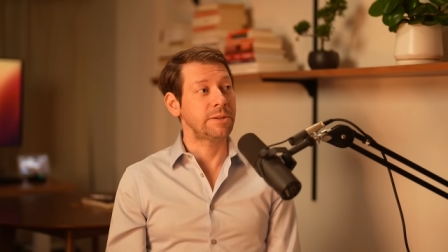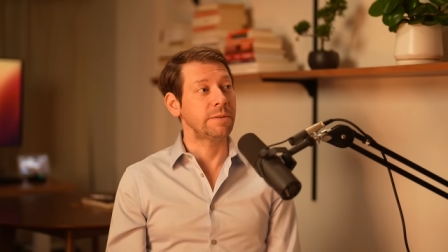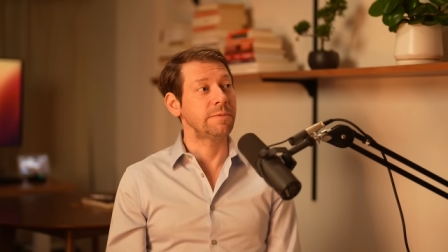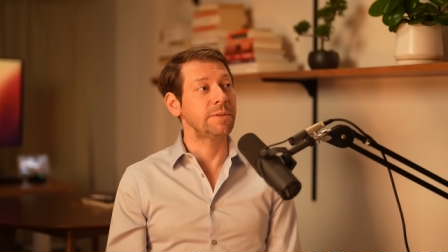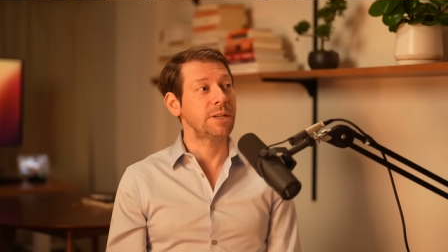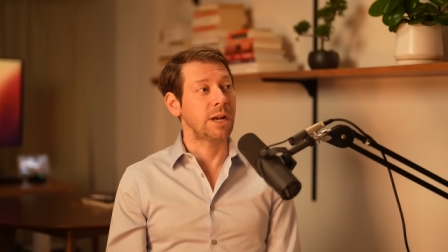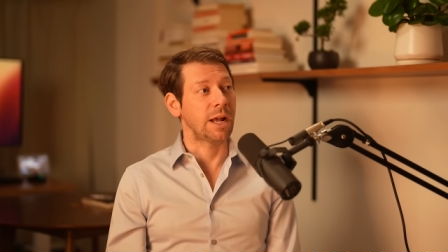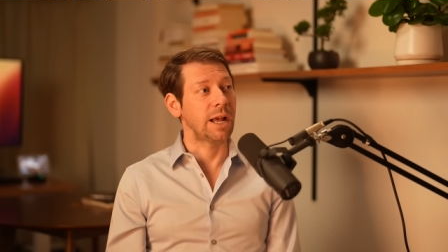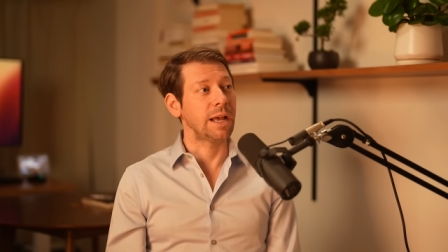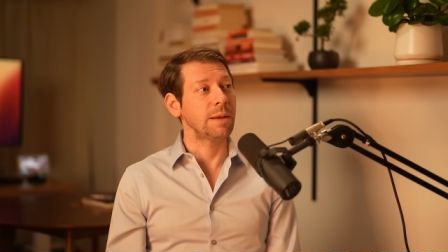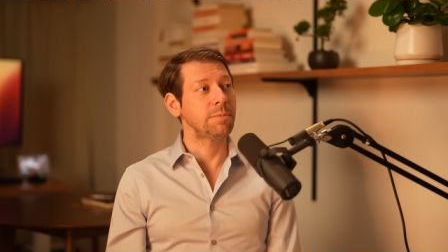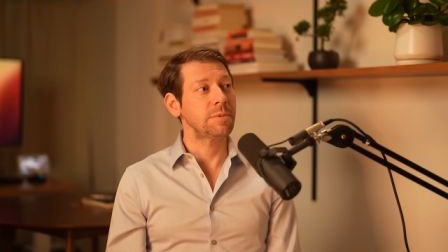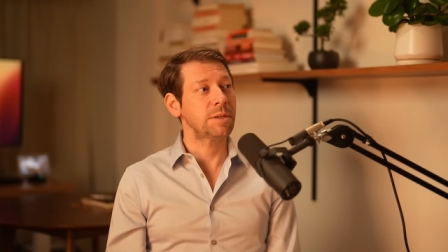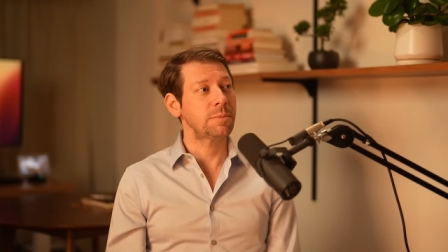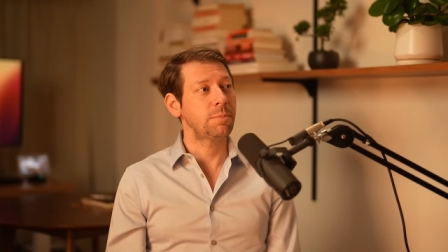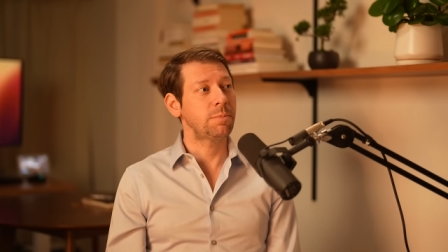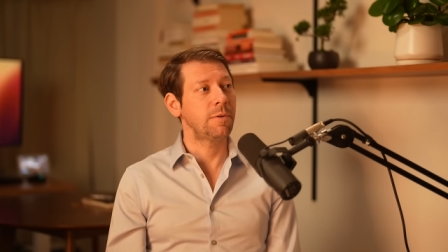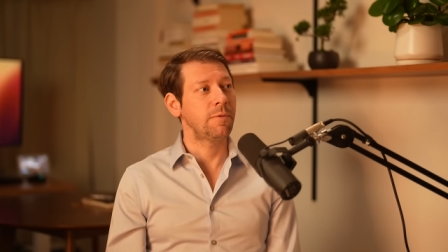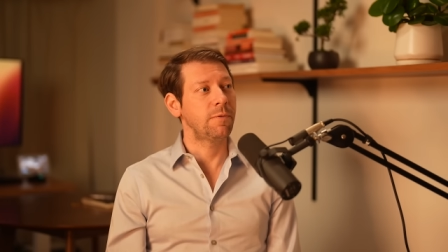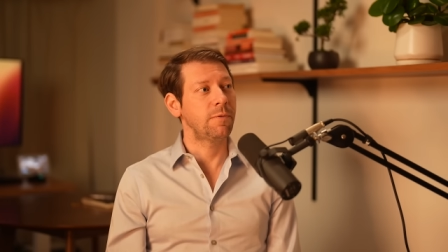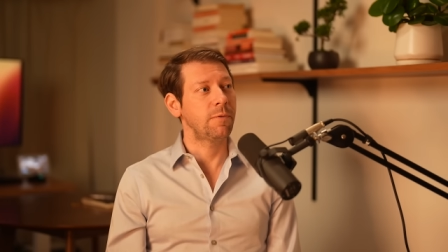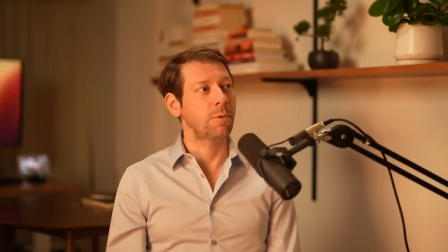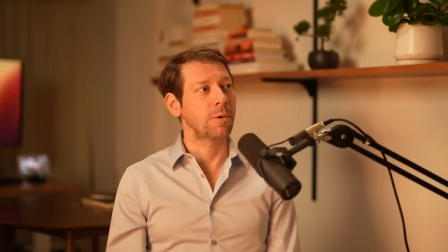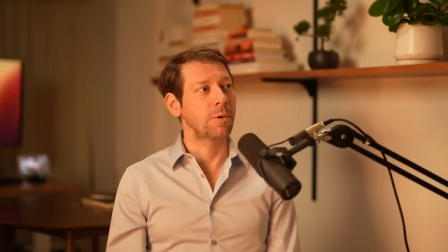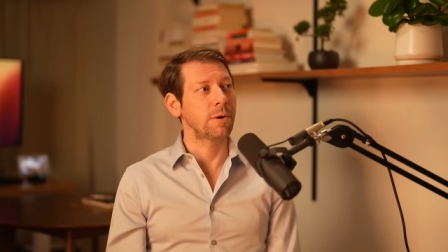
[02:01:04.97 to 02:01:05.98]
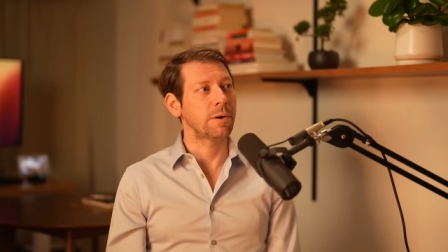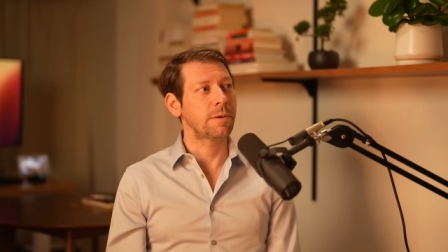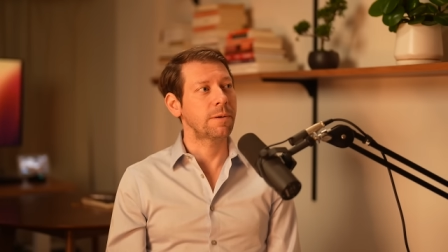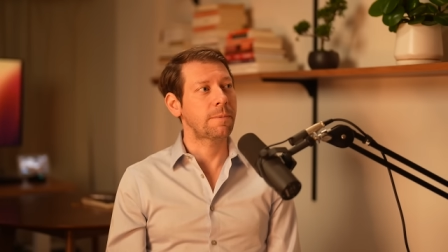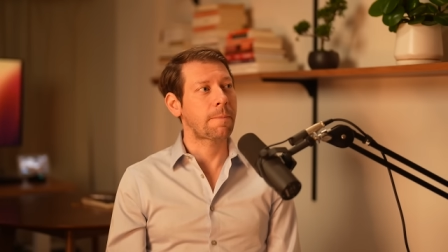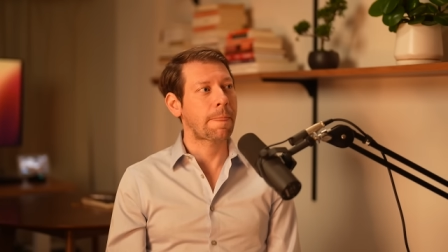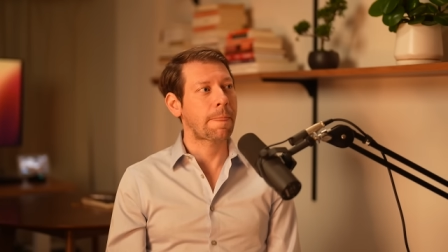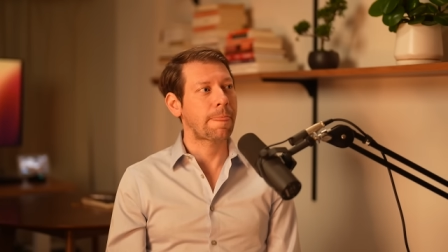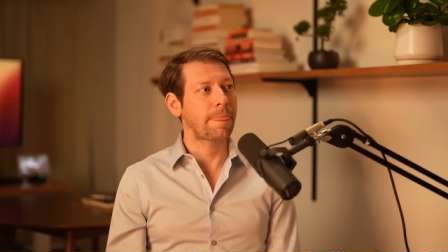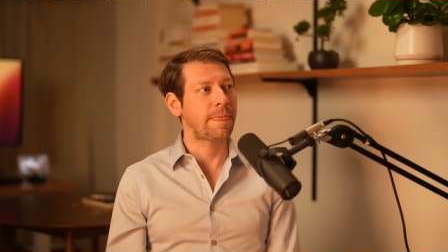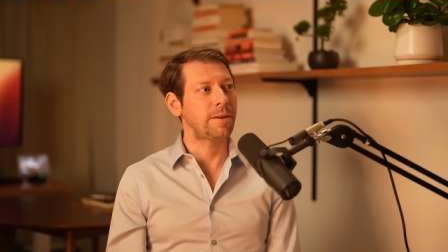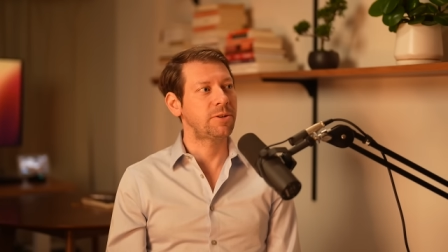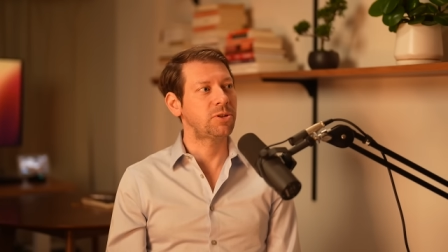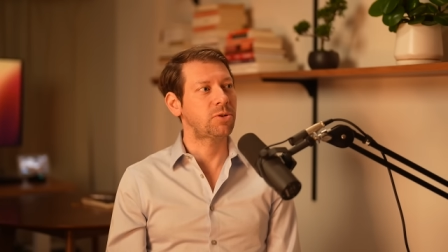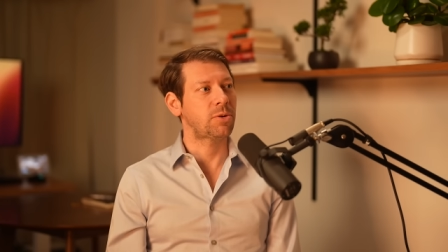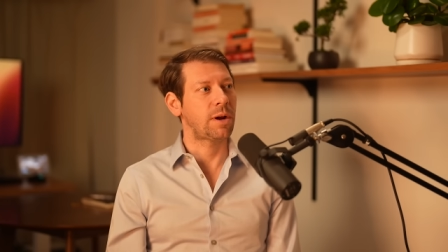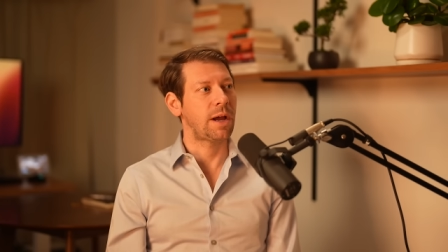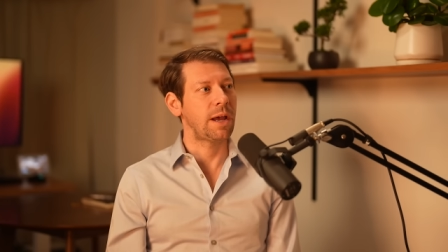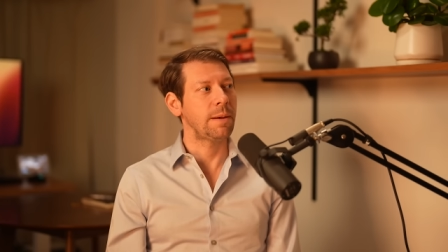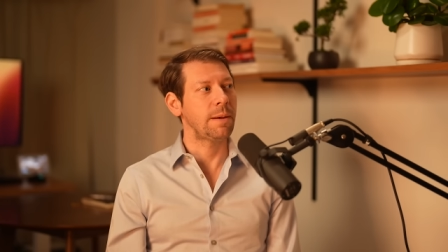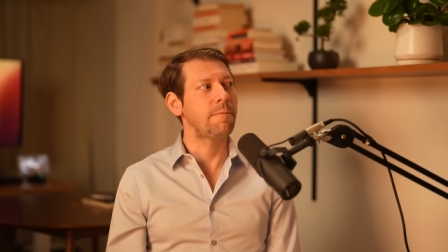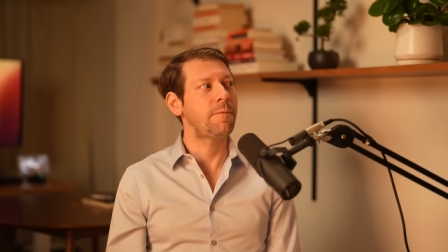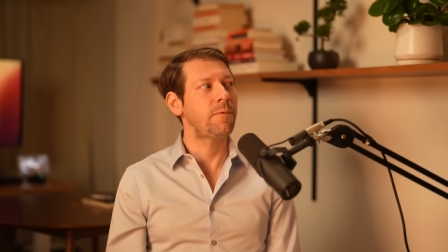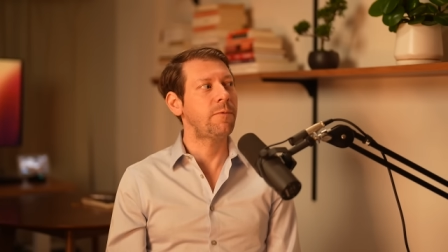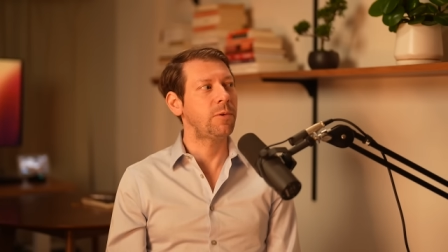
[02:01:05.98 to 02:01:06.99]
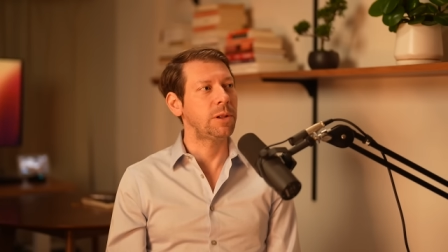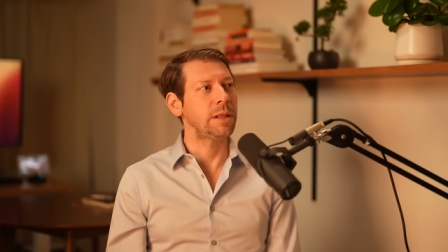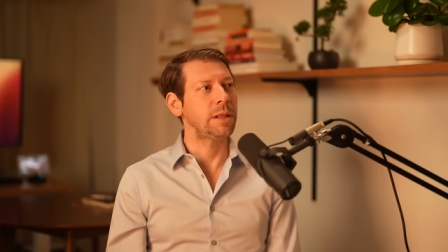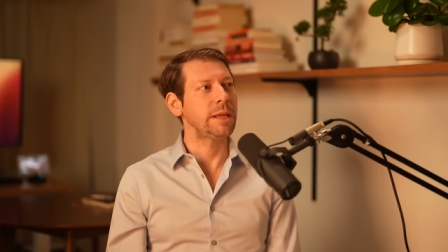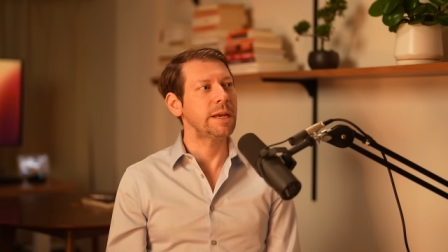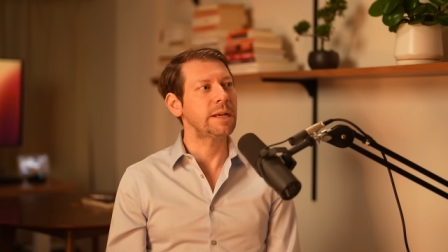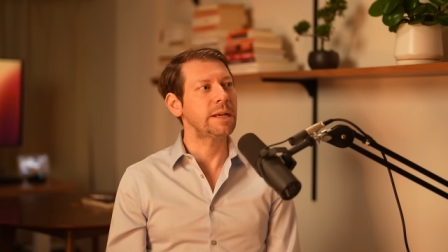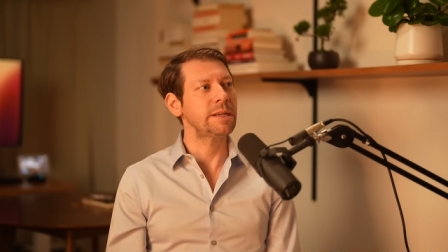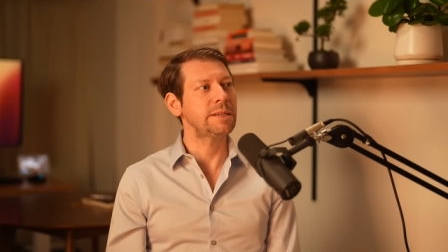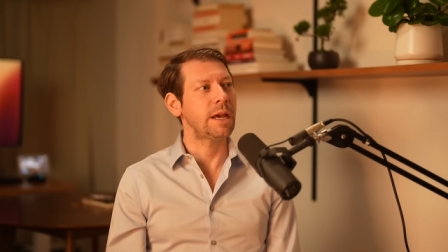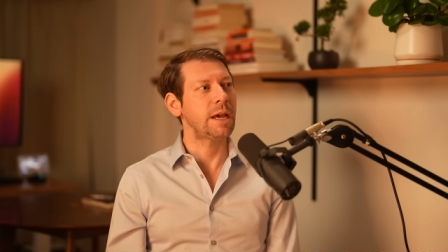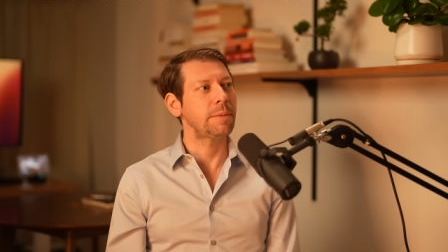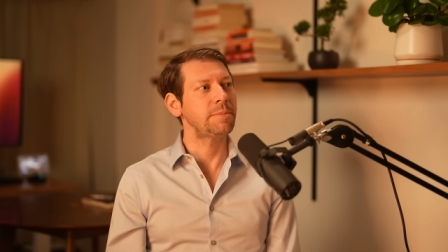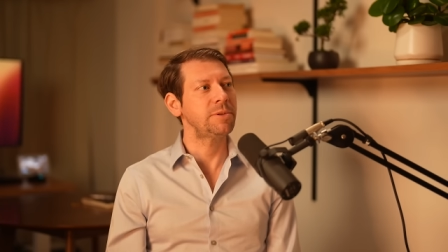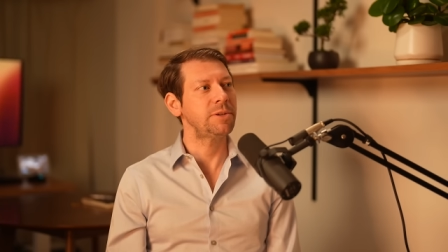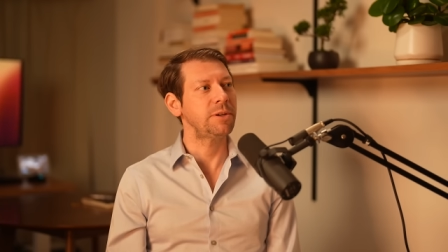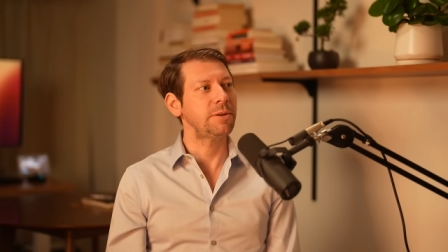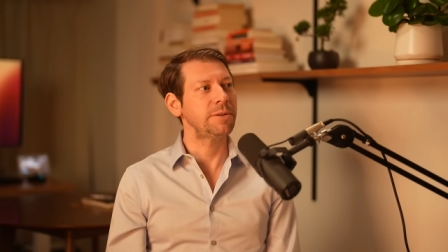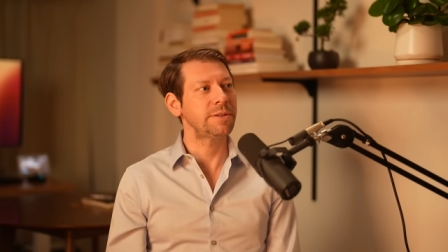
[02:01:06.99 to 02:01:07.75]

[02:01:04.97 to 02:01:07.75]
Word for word: of times before the tribe fully accepts you.